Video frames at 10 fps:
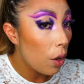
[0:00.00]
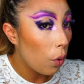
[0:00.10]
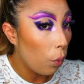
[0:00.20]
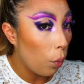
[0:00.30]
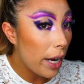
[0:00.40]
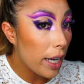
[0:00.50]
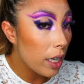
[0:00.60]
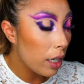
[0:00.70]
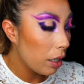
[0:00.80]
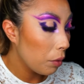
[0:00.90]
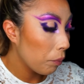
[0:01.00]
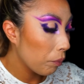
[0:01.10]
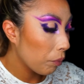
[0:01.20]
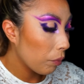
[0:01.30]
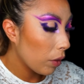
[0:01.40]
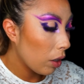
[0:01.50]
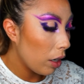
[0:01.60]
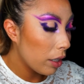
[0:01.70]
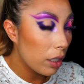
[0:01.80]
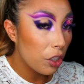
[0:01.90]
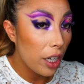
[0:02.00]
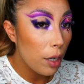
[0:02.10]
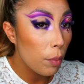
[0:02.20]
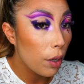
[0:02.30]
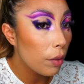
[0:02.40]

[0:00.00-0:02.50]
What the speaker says: wing kind of shape.